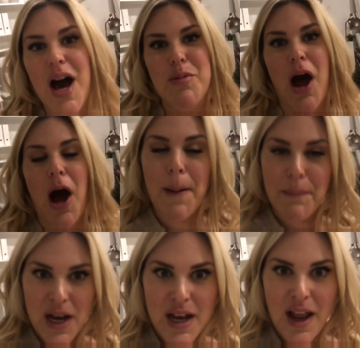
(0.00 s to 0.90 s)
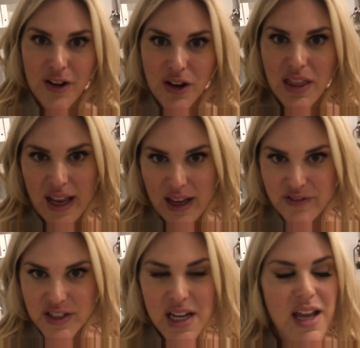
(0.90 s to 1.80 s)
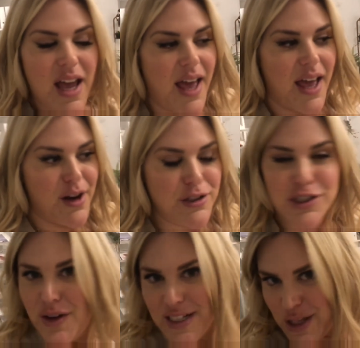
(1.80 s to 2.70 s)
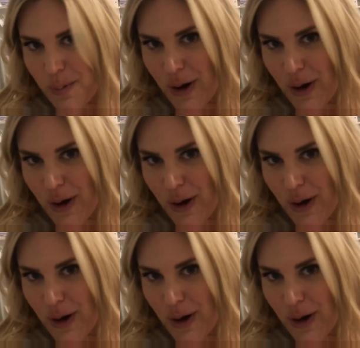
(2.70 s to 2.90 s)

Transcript: I'm gonna hop in another Lyft and I'll see you guys at the